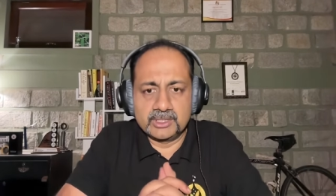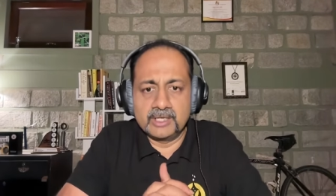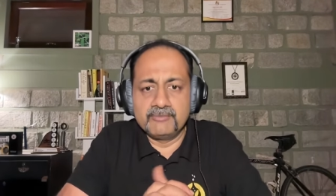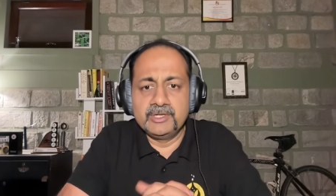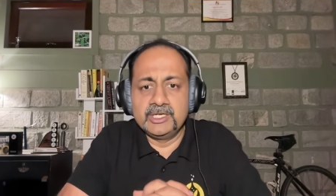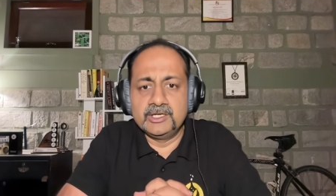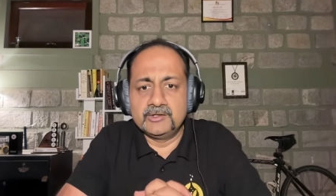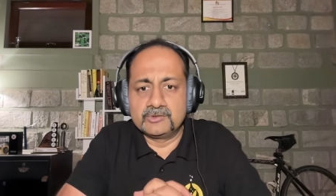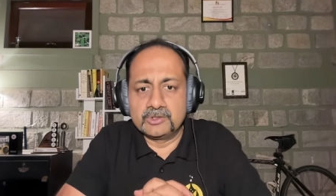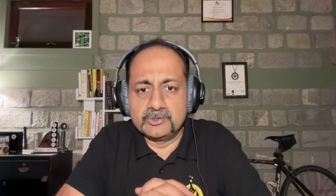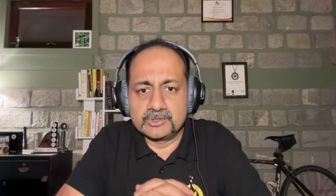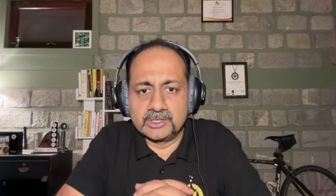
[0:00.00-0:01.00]
convenient
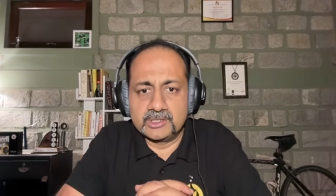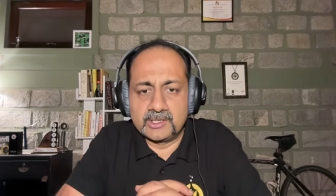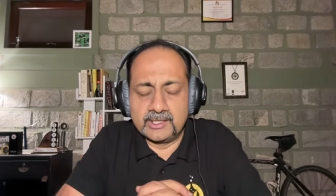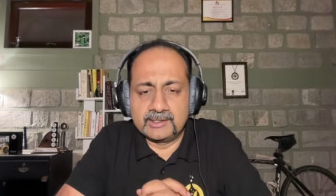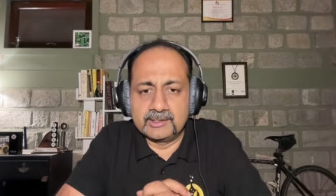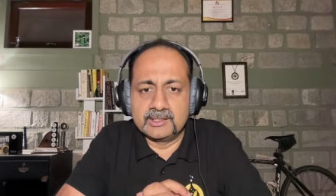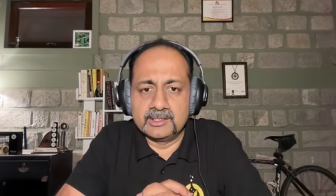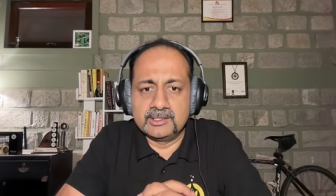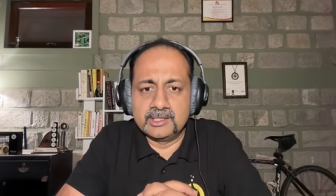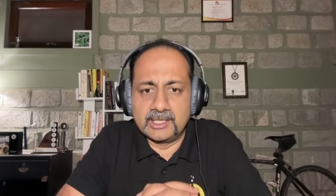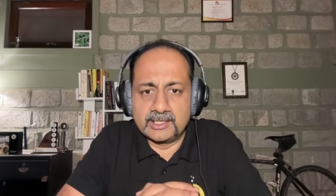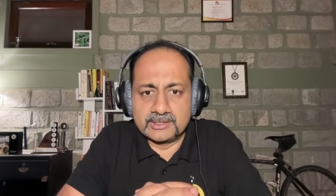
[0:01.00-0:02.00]
solution rather than
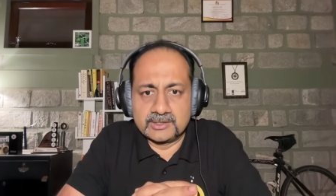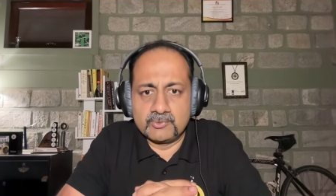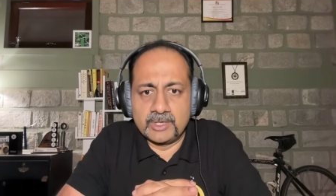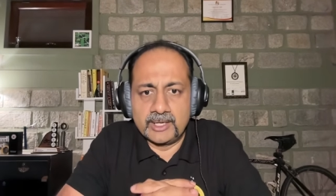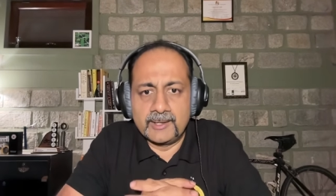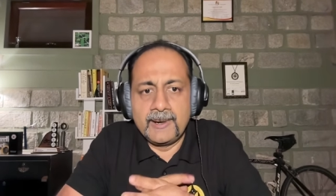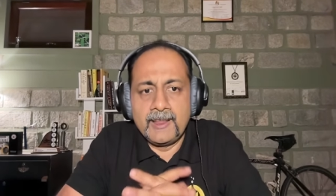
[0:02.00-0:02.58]
the larger one.